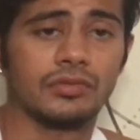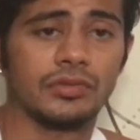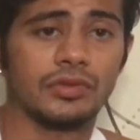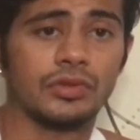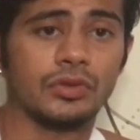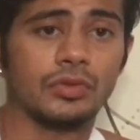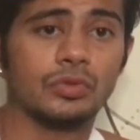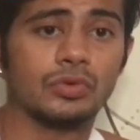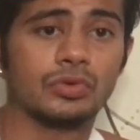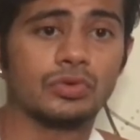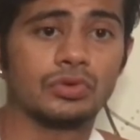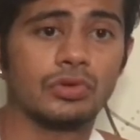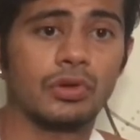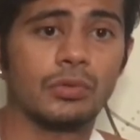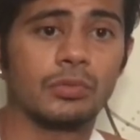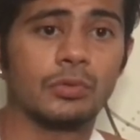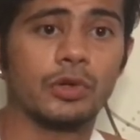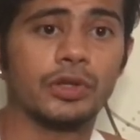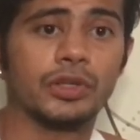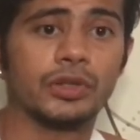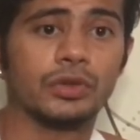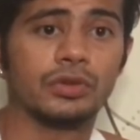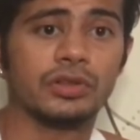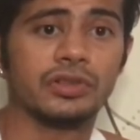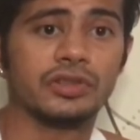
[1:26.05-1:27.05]
you stop
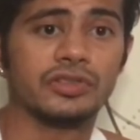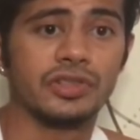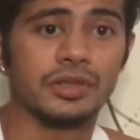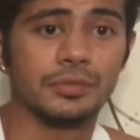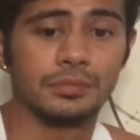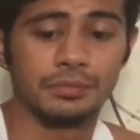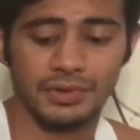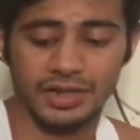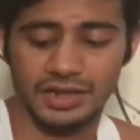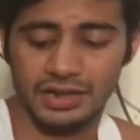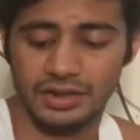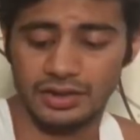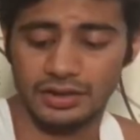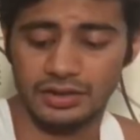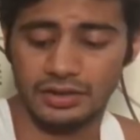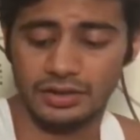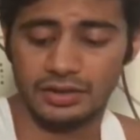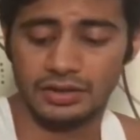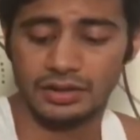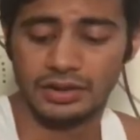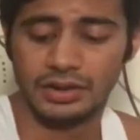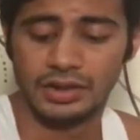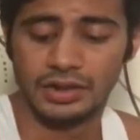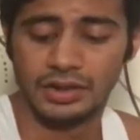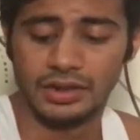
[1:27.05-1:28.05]
going to the gym
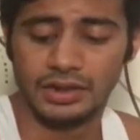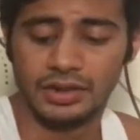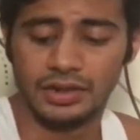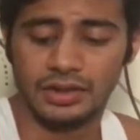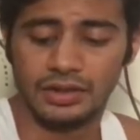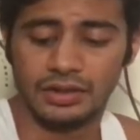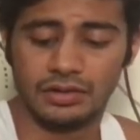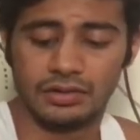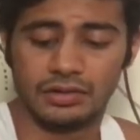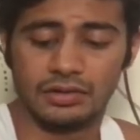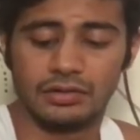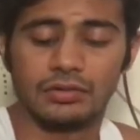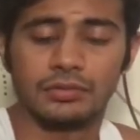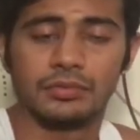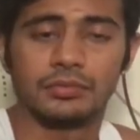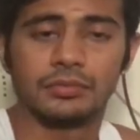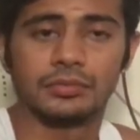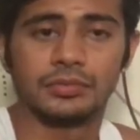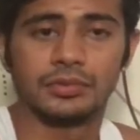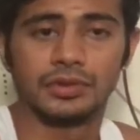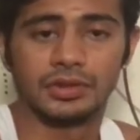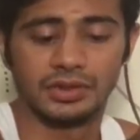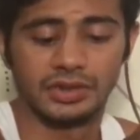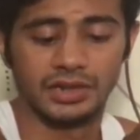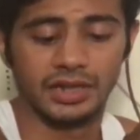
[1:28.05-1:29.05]

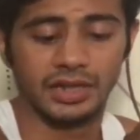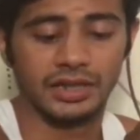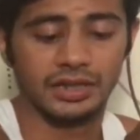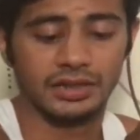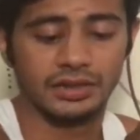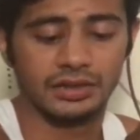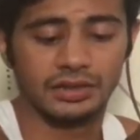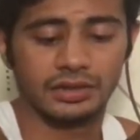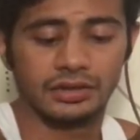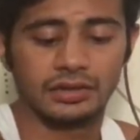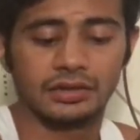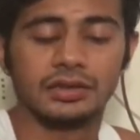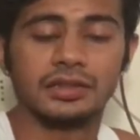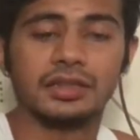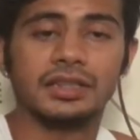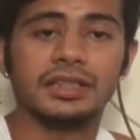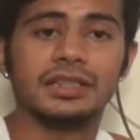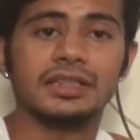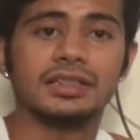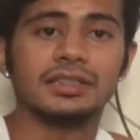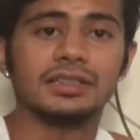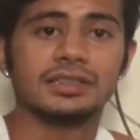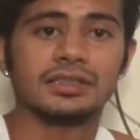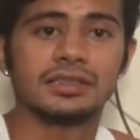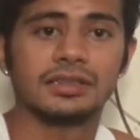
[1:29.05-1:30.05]
and get
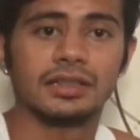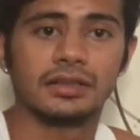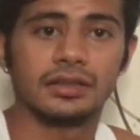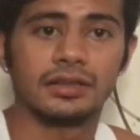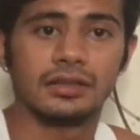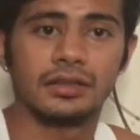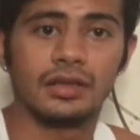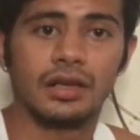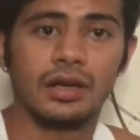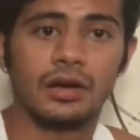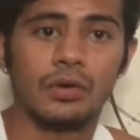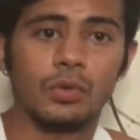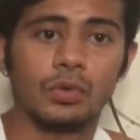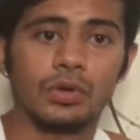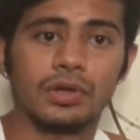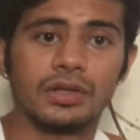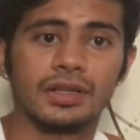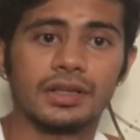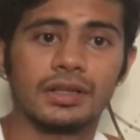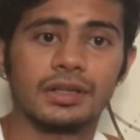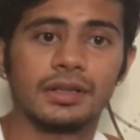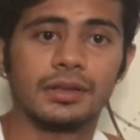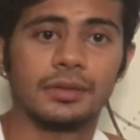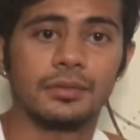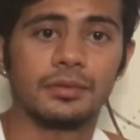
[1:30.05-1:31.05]
these out
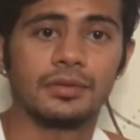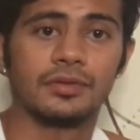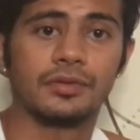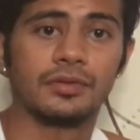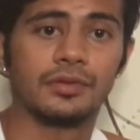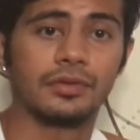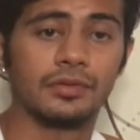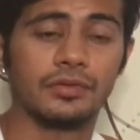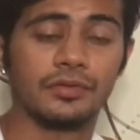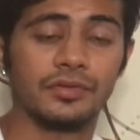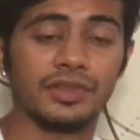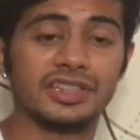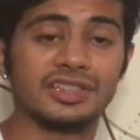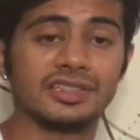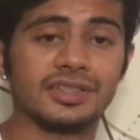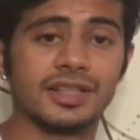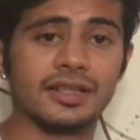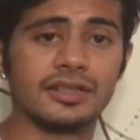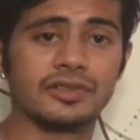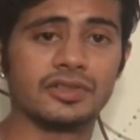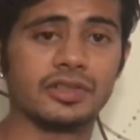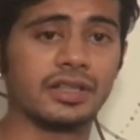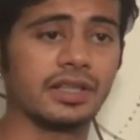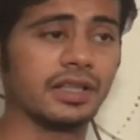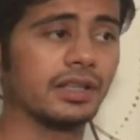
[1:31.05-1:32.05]
with
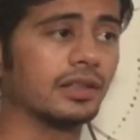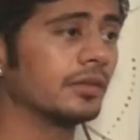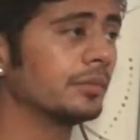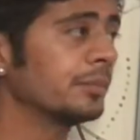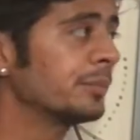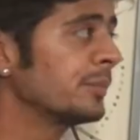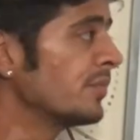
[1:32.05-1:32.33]
surgery,